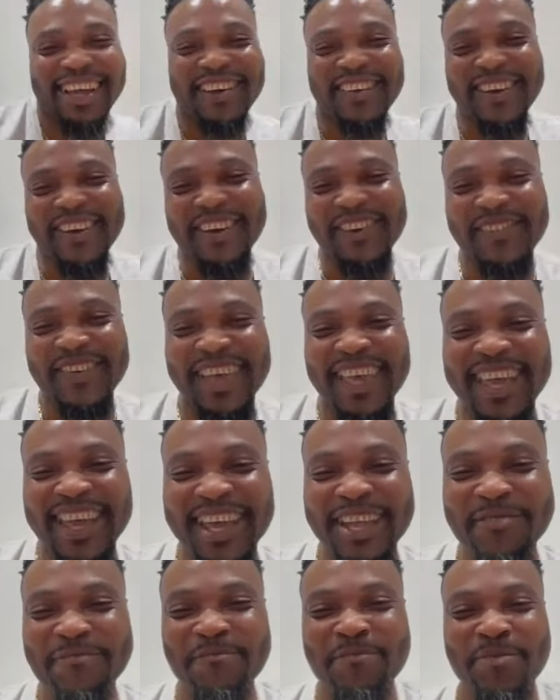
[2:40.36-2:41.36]
Here we come
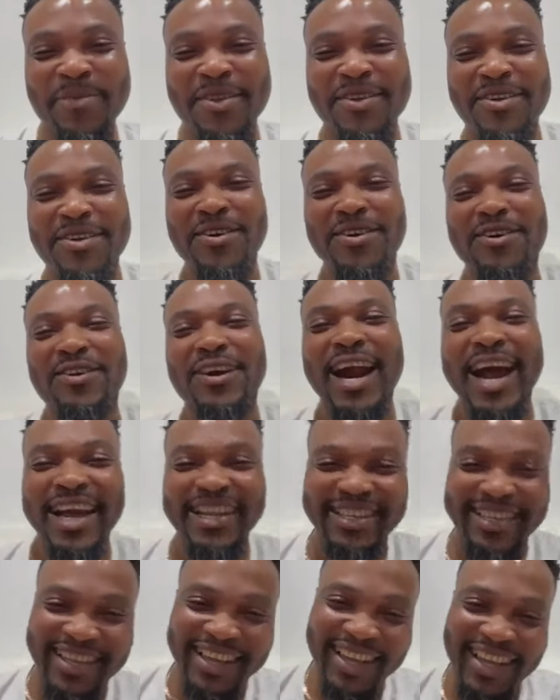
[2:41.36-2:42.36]
again.
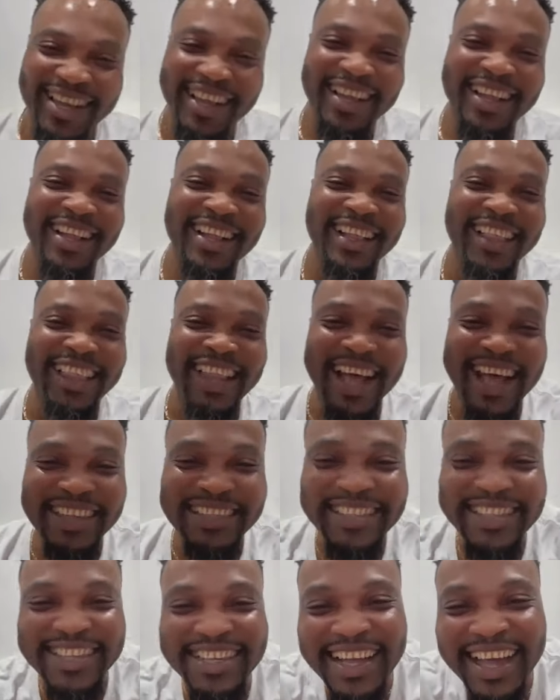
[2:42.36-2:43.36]
Right,
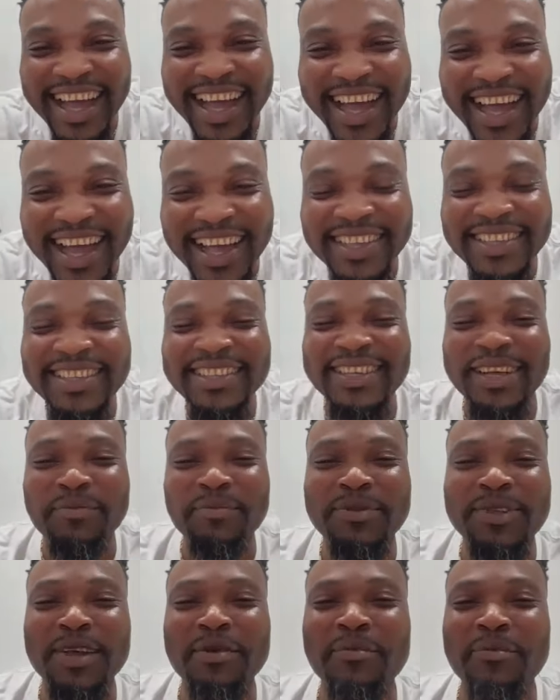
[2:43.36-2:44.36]
last year,
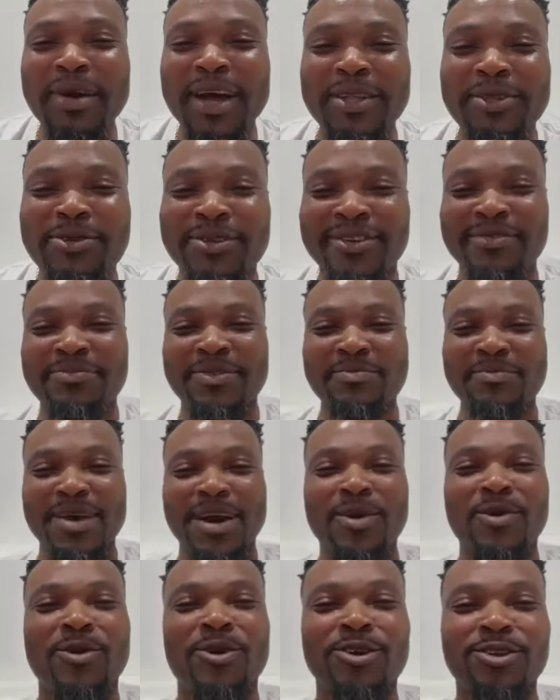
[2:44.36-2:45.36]
September to
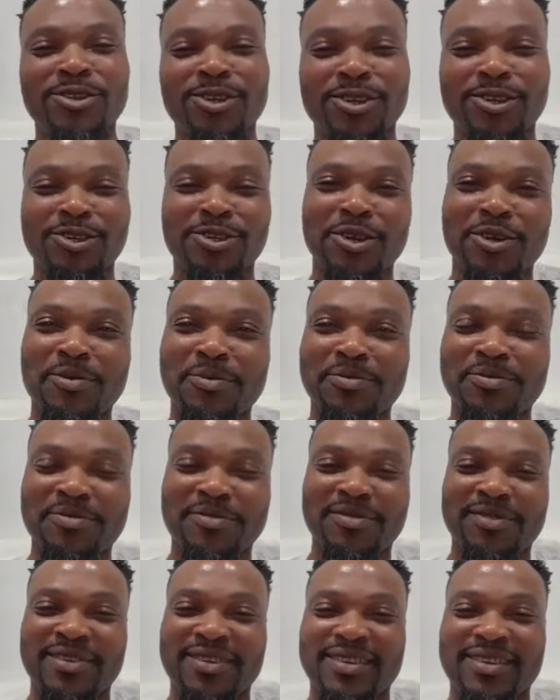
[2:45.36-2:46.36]
remember was awesome.
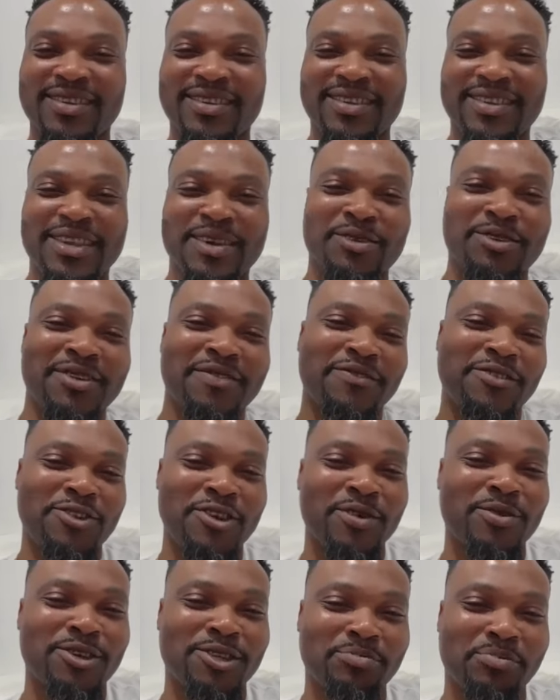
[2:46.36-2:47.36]
That was the
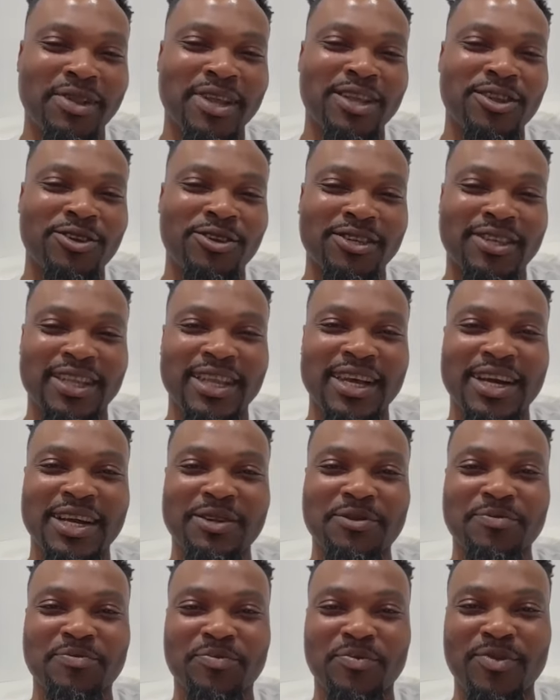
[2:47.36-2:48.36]
video I was playing just
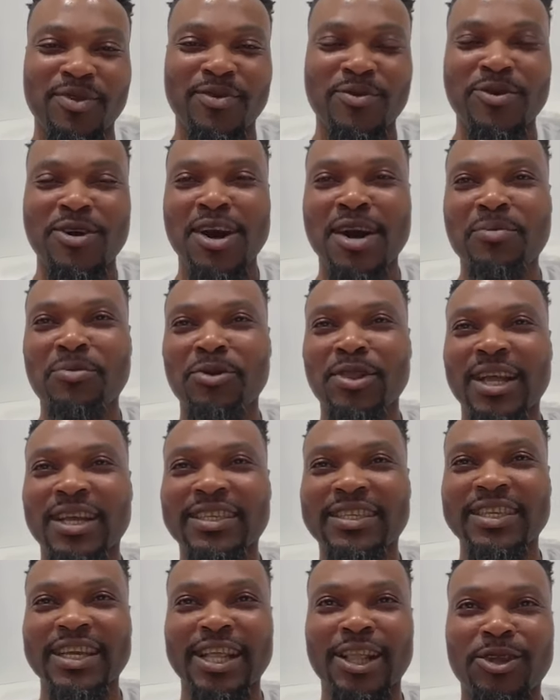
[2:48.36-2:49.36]
um what happened
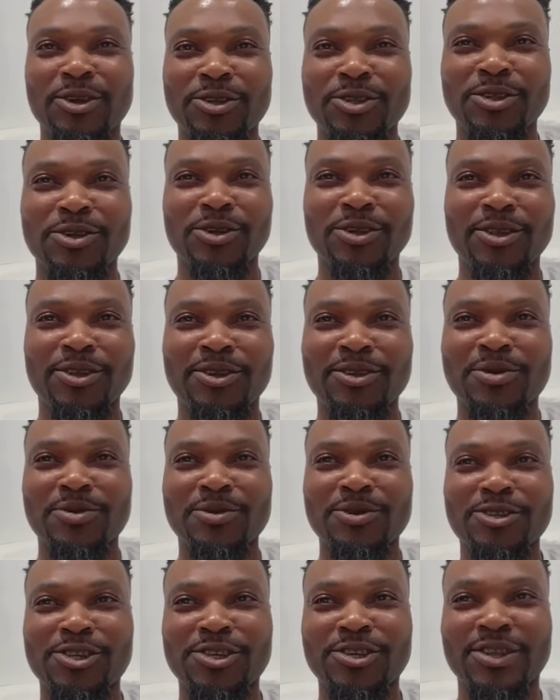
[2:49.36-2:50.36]
last year in London.
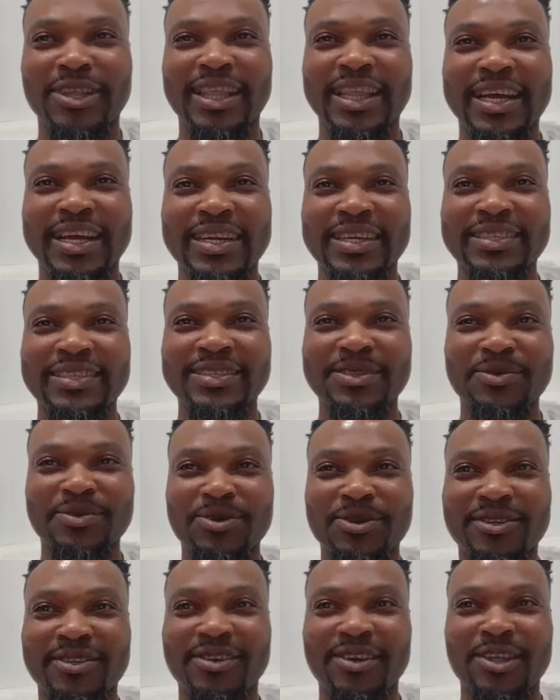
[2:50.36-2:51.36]
London was shut down. It
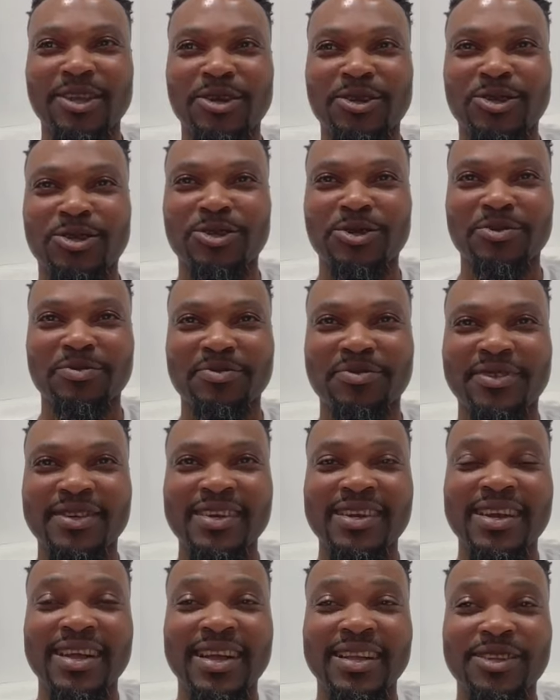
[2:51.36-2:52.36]
was really awesome.
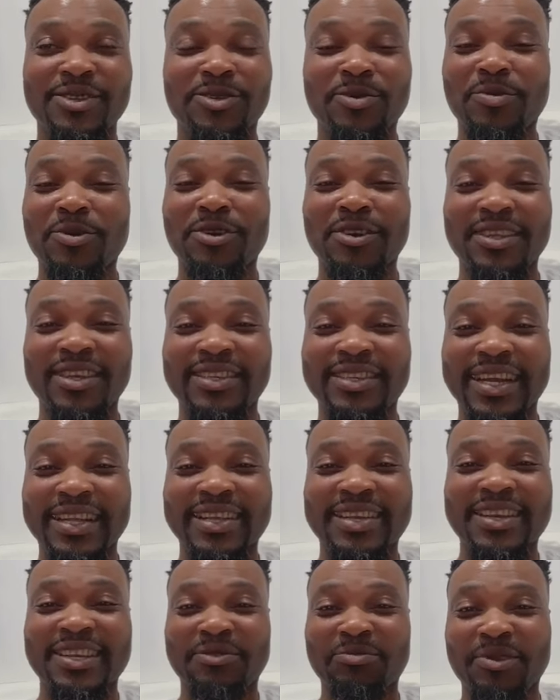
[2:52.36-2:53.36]
To be honest,
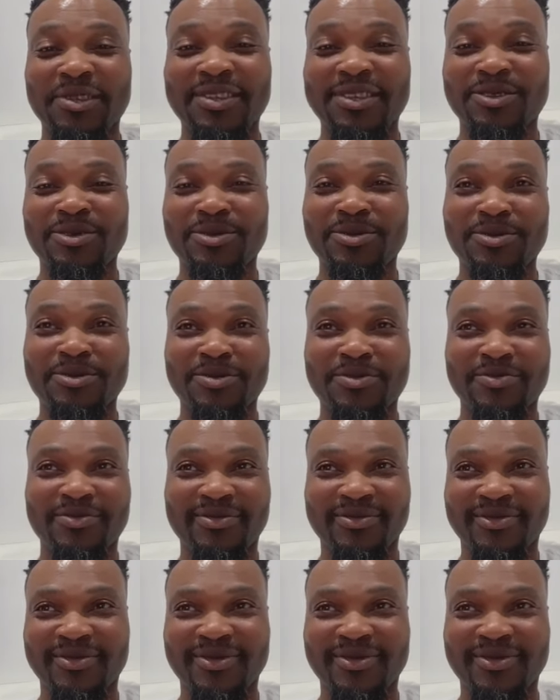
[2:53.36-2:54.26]
I didn't expect it to.